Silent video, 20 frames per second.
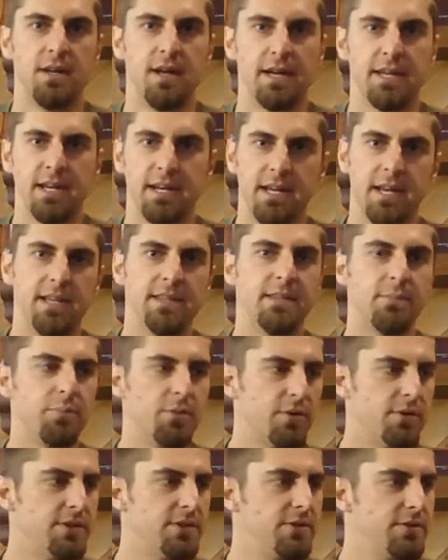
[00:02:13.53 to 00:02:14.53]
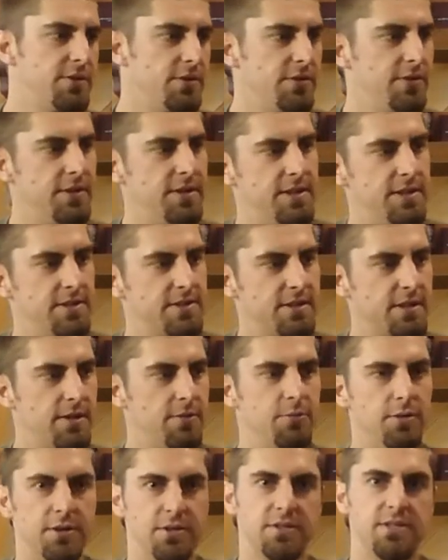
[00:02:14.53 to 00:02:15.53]
I kind of hate the breweries are doing these
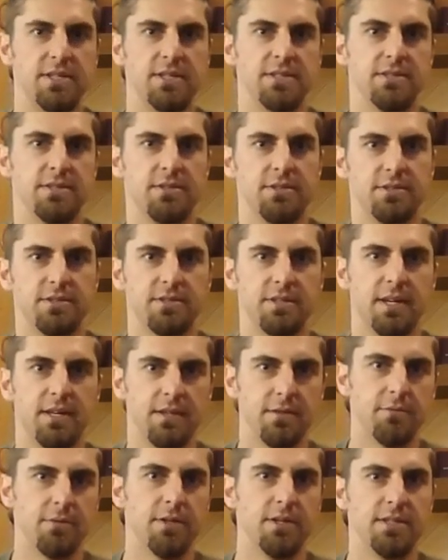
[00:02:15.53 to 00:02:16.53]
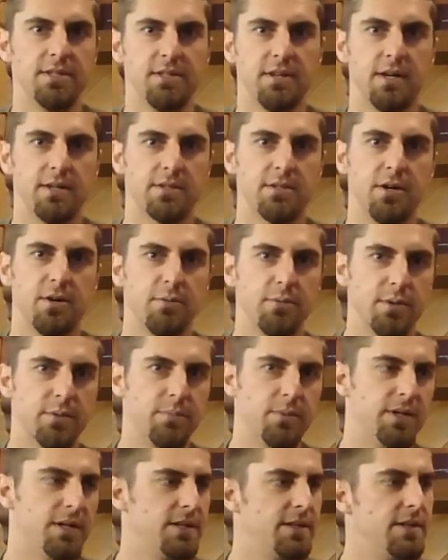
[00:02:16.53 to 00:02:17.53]
winter seasonals at the release of October,
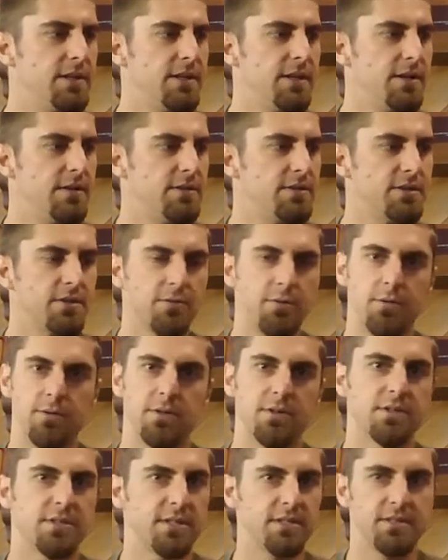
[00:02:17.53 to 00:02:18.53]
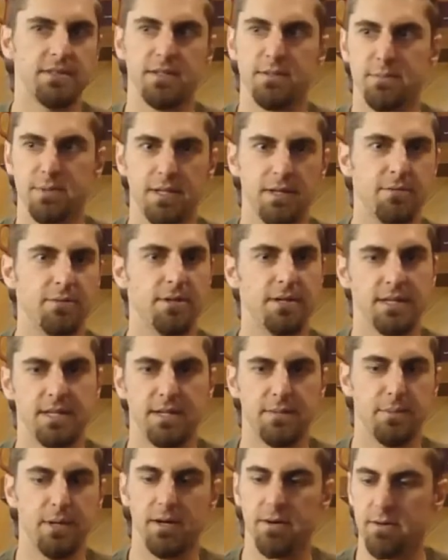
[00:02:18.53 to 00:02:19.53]
but you know, it's a quarter system and they want to
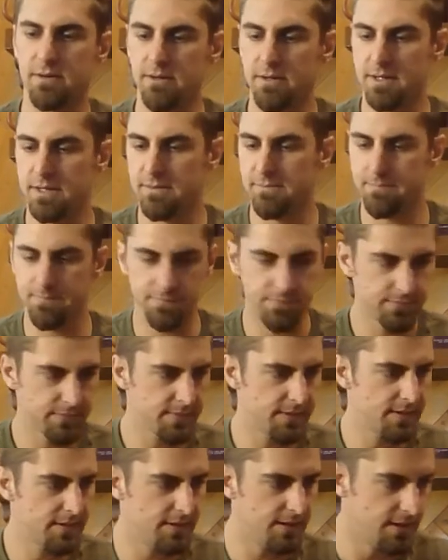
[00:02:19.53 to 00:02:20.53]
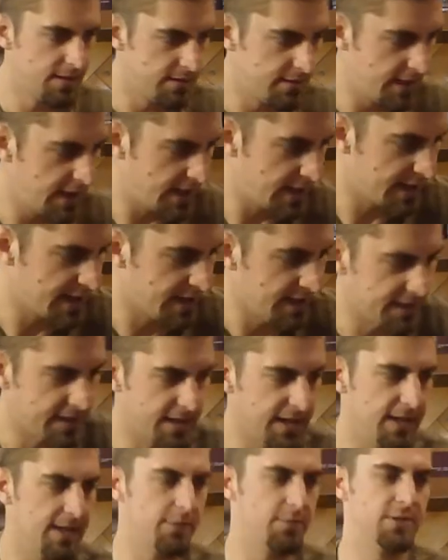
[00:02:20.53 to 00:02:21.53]
get them out early. That I kind of
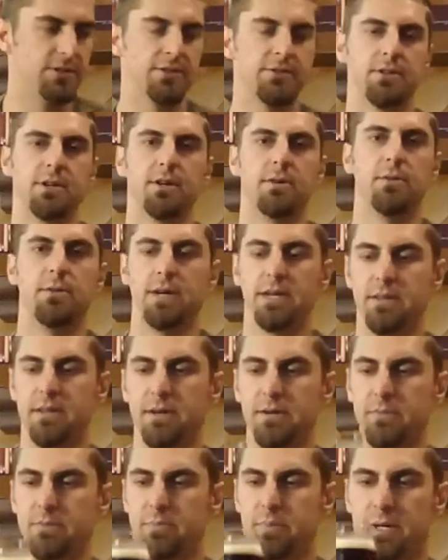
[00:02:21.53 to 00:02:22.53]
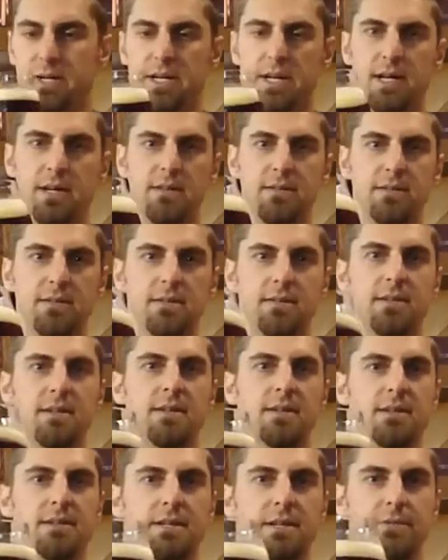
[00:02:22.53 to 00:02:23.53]
get. I wish it'd go away though. But
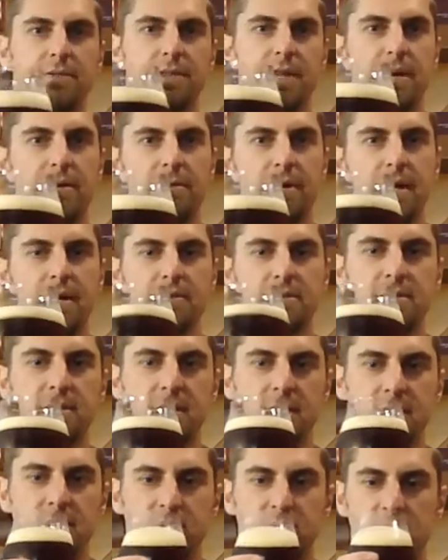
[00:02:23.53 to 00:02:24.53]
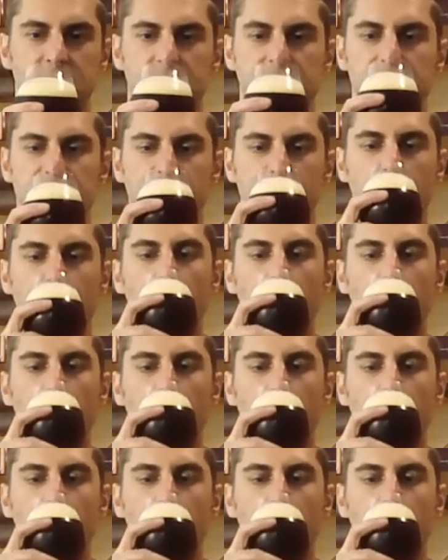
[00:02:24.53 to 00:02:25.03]
enough of that rant. Let's dig in. Cheers.